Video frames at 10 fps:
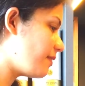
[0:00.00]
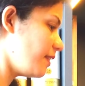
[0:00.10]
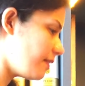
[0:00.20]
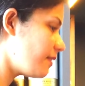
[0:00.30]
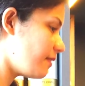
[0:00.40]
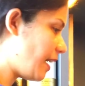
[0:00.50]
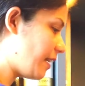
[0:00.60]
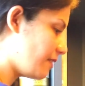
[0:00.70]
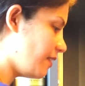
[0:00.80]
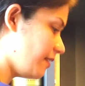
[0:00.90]
Yes, this is
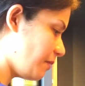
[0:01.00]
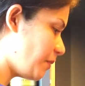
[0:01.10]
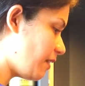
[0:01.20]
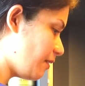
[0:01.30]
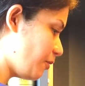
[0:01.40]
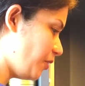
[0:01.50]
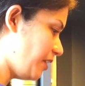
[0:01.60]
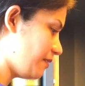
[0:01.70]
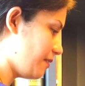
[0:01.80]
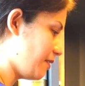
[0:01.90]
actually similar to
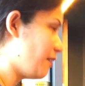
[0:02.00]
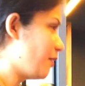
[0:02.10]
these two in